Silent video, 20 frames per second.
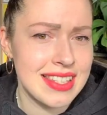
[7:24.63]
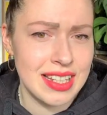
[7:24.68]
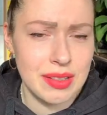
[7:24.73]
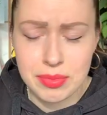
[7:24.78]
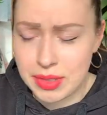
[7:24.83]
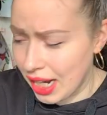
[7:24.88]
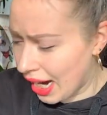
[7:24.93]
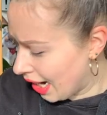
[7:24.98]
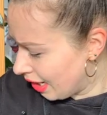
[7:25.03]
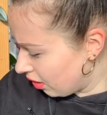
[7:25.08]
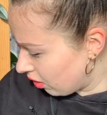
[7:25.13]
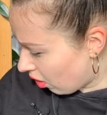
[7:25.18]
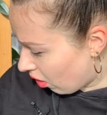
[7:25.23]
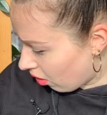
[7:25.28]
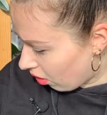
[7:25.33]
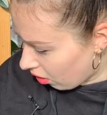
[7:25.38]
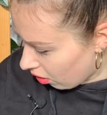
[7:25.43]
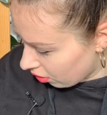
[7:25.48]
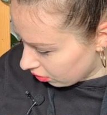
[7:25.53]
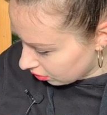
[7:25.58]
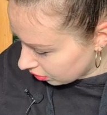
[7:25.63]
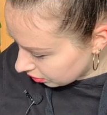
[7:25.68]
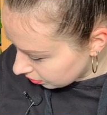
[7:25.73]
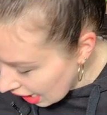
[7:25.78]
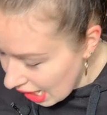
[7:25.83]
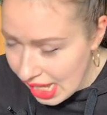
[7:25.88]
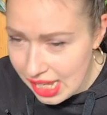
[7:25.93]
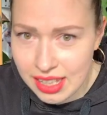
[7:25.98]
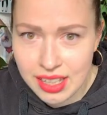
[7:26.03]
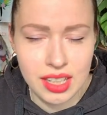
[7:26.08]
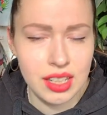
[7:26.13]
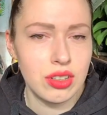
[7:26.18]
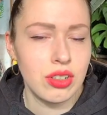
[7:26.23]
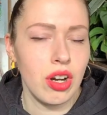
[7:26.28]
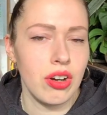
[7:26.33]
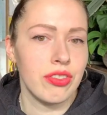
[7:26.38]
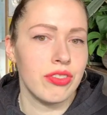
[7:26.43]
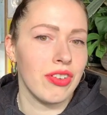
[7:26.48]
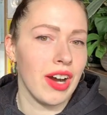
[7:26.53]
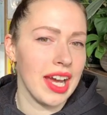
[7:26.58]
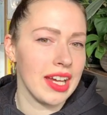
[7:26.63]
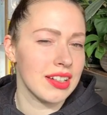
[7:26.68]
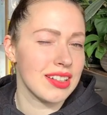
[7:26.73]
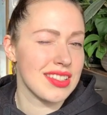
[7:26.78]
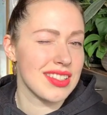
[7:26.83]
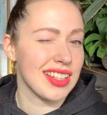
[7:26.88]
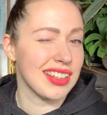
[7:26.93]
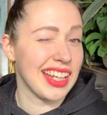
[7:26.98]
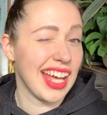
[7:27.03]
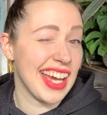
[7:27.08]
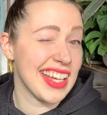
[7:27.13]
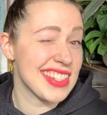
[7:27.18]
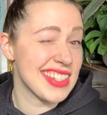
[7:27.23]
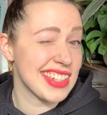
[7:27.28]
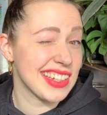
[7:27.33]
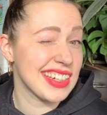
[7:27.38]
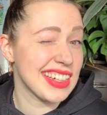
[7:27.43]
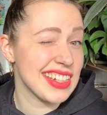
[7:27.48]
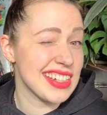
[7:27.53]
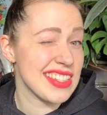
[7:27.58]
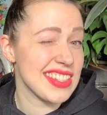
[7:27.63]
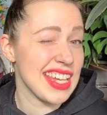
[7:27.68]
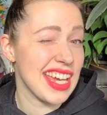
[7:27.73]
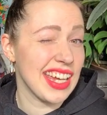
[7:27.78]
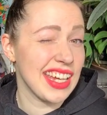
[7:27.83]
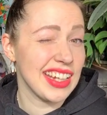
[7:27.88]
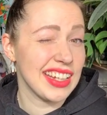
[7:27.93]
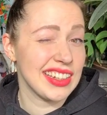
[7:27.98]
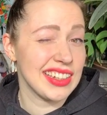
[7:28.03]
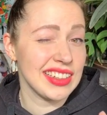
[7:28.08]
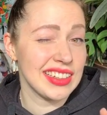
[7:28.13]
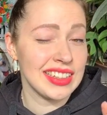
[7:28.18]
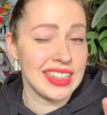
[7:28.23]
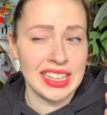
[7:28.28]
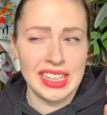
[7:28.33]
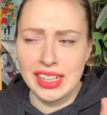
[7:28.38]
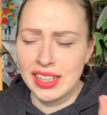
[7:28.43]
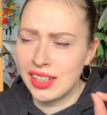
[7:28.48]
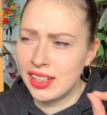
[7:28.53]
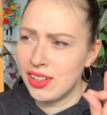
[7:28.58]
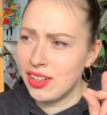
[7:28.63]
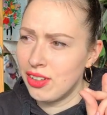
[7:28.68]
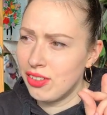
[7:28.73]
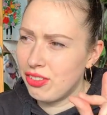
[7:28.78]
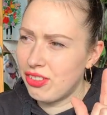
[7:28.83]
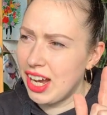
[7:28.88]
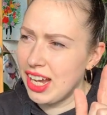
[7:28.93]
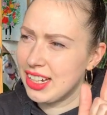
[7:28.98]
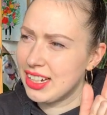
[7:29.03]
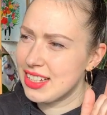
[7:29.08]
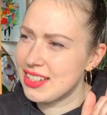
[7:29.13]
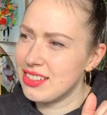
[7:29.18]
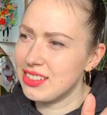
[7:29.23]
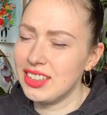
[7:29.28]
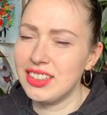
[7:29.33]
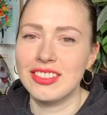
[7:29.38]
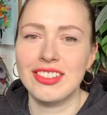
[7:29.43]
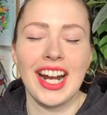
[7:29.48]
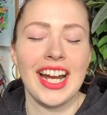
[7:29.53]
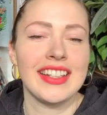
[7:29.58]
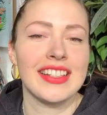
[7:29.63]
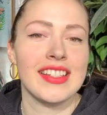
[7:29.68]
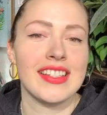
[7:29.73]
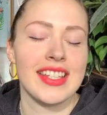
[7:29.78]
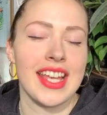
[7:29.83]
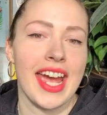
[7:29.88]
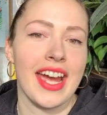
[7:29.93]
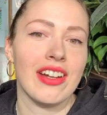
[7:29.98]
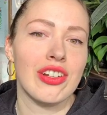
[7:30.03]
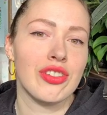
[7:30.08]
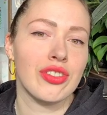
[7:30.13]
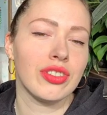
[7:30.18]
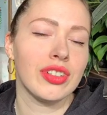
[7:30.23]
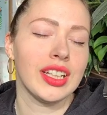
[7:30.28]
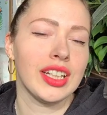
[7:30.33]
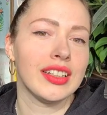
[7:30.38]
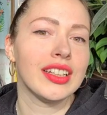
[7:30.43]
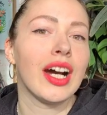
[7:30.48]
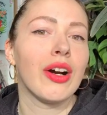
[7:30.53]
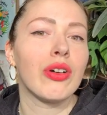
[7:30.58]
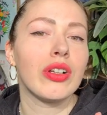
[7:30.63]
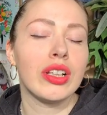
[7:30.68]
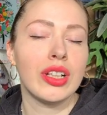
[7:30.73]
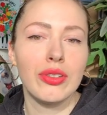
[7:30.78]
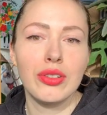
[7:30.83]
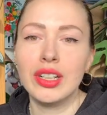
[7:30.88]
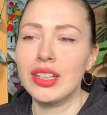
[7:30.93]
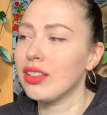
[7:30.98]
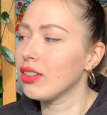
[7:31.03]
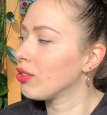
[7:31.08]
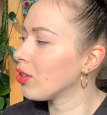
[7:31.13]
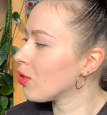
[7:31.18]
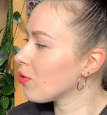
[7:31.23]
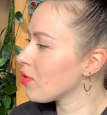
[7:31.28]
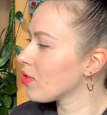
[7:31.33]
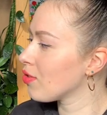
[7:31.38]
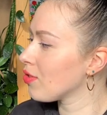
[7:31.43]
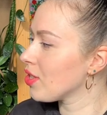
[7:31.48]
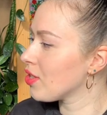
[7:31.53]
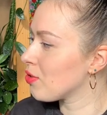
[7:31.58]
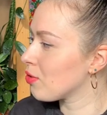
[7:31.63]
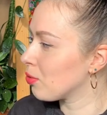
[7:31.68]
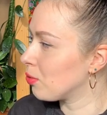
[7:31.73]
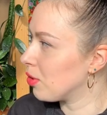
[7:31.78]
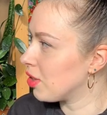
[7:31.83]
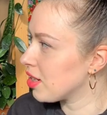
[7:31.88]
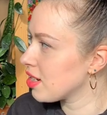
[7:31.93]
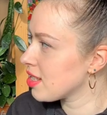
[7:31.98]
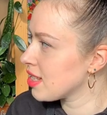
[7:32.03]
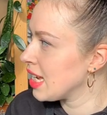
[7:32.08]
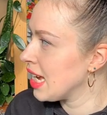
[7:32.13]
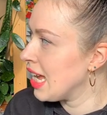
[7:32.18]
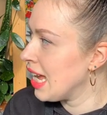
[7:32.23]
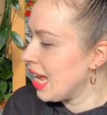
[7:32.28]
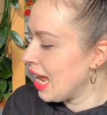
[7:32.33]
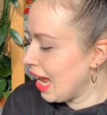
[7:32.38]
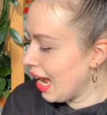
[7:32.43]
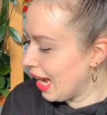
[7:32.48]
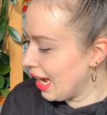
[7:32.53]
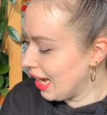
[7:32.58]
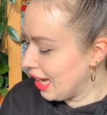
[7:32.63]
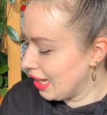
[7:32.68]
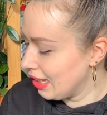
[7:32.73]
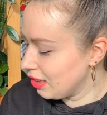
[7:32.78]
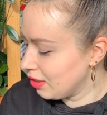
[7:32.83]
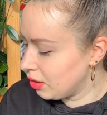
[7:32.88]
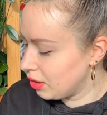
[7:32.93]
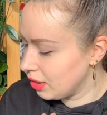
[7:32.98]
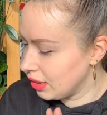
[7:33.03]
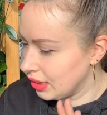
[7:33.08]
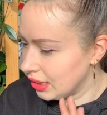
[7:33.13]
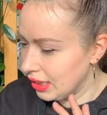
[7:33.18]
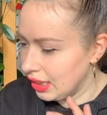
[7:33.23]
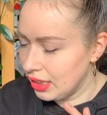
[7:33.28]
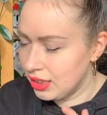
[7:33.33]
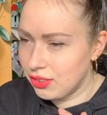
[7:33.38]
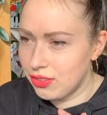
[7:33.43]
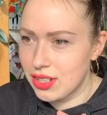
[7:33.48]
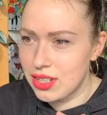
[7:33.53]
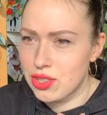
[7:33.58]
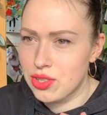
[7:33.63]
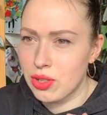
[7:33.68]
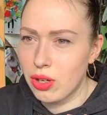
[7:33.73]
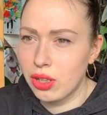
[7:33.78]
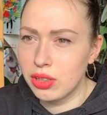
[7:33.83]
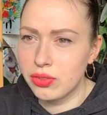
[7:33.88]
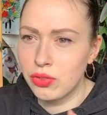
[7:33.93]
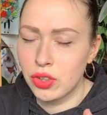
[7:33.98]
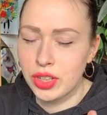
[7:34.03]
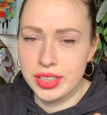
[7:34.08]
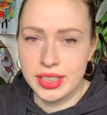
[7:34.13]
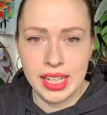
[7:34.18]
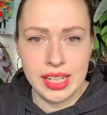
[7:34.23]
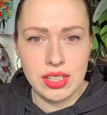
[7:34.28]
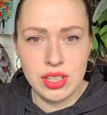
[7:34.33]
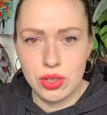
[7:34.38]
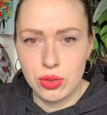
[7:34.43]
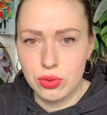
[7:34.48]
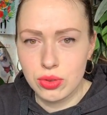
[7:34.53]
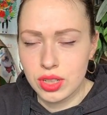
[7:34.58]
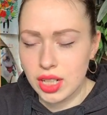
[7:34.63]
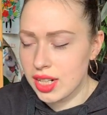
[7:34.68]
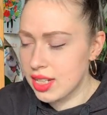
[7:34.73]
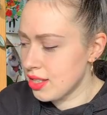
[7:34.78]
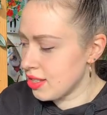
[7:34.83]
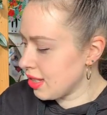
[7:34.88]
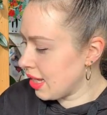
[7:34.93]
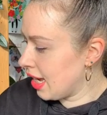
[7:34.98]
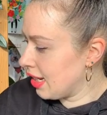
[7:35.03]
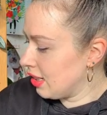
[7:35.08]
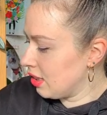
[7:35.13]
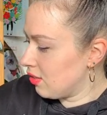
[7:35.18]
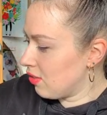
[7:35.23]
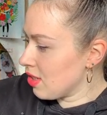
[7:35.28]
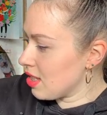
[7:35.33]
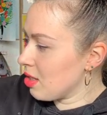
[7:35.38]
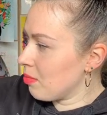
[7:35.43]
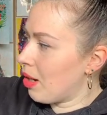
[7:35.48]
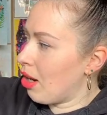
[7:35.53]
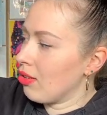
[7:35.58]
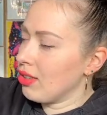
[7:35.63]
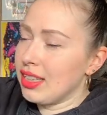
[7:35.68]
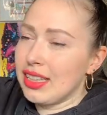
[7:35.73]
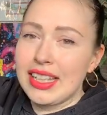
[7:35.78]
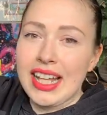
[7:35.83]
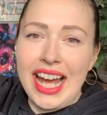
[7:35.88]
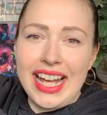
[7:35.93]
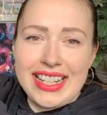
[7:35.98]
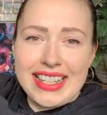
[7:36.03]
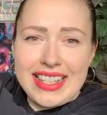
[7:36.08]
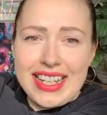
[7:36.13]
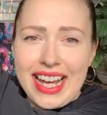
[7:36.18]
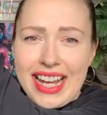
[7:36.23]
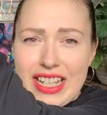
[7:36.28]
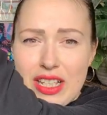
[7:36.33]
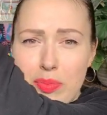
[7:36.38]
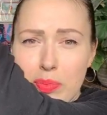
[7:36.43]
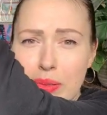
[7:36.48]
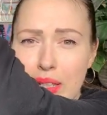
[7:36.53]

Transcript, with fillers: some kind of a kick of Ficus elasticas and Ficus lyratas actually in our local grocery stores, and it was sold for ten euros, and it was about that size